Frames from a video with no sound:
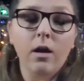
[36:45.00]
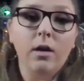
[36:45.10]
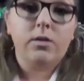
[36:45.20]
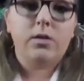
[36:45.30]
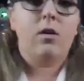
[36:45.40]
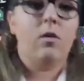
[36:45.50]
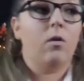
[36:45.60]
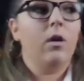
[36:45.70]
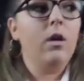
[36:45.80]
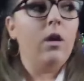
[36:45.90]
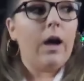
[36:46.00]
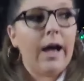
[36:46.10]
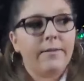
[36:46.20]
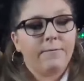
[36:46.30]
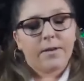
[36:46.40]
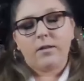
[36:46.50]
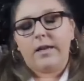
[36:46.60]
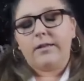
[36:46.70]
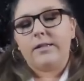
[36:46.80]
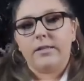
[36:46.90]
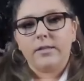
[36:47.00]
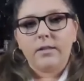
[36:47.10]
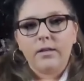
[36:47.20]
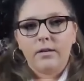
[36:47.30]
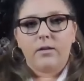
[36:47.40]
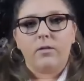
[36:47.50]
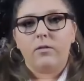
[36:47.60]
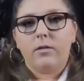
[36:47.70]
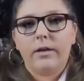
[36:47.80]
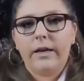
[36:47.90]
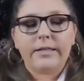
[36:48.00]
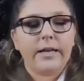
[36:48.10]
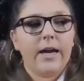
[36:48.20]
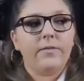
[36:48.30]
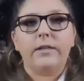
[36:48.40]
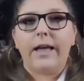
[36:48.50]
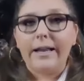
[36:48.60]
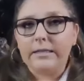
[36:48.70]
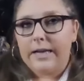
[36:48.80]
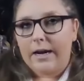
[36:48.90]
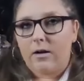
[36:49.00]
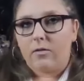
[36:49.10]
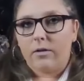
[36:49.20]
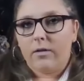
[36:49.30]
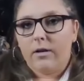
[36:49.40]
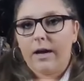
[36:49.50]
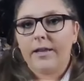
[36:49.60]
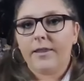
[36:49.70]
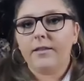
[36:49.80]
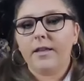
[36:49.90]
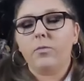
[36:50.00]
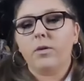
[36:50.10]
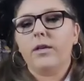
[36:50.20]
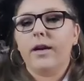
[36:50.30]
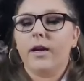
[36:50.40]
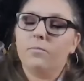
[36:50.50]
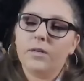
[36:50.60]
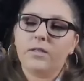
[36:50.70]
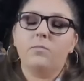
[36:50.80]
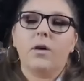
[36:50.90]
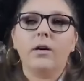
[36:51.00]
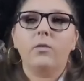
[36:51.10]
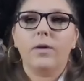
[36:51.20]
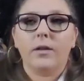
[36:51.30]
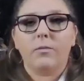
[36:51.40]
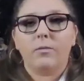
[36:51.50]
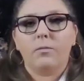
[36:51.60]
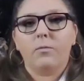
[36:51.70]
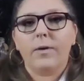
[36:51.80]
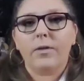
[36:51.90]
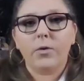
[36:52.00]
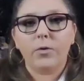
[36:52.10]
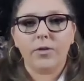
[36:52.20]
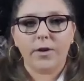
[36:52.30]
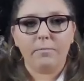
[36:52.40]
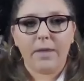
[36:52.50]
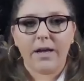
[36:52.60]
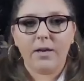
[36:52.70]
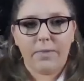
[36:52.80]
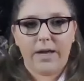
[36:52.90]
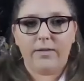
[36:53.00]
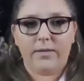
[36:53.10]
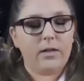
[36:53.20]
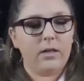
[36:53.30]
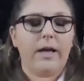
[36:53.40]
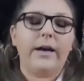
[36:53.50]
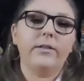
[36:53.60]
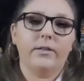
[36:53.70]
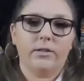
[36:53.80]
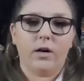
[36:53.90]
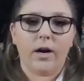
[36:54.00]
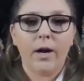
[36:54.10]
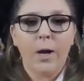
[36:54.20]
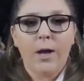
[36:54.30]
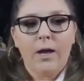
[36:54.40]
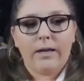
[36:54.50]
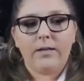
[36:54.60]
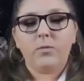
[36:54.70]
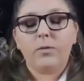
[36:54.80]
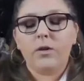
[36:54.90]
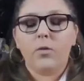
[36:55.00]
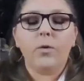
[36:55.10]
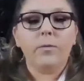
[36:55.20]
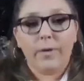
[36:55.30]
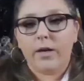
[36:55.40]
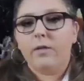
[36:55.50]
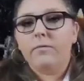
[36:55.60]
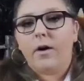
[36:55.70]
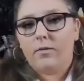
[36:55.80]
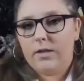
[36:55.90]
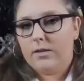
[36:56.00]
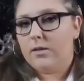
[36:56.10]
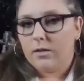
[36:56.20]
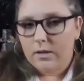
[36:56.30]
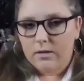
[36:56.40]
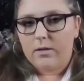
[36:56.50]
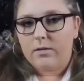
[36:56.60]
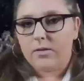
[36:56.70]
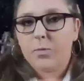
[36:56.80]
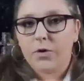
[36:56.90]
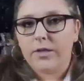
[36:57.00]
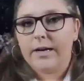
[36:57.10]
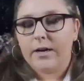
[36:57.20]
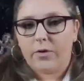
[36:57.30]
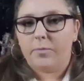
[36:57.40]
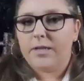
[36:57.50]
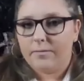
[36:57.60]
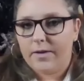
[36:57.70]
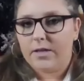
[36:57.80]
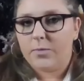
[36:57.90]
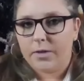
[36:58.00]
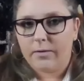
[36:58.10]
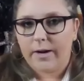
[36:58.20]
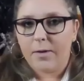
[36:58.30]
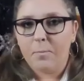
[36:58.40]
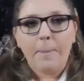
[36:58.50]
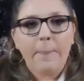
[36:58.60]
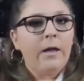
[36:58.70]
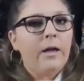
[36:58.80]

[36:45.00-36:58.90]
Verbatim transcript: So I feel like that's, you know, it's kind of a letdown. I think they really kind of missed the mark with with who their main base collectors are, because you know we're really involved in the in the Spooky Town groups on Facebook, right? Mm-hmm.